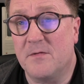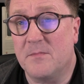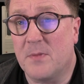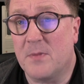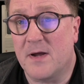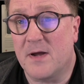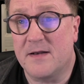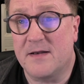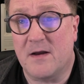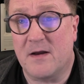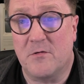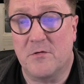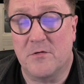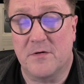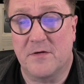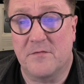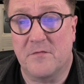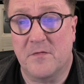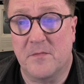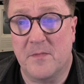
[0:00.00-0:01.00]
by
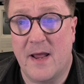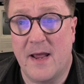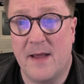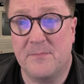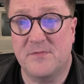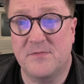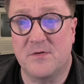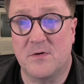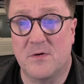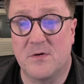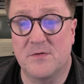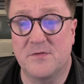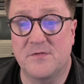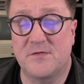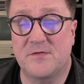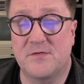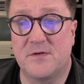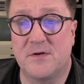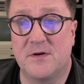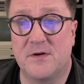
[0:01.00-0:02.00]
downloading from
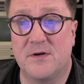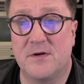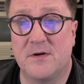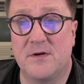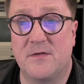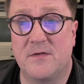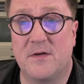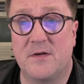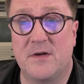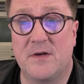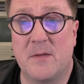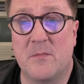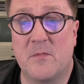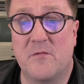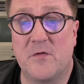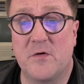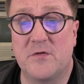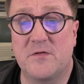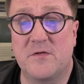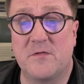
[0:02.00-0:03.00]
AppSource. The demo
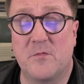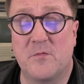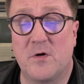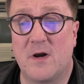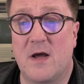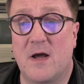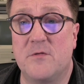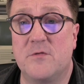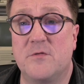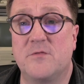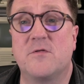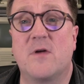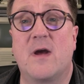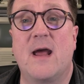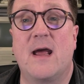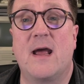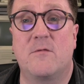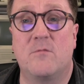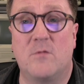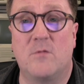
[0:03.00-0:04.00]
version will allow you to
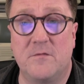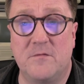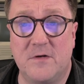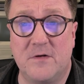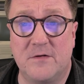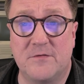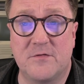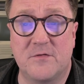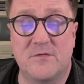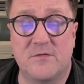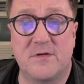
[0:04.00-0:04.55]
add one field to a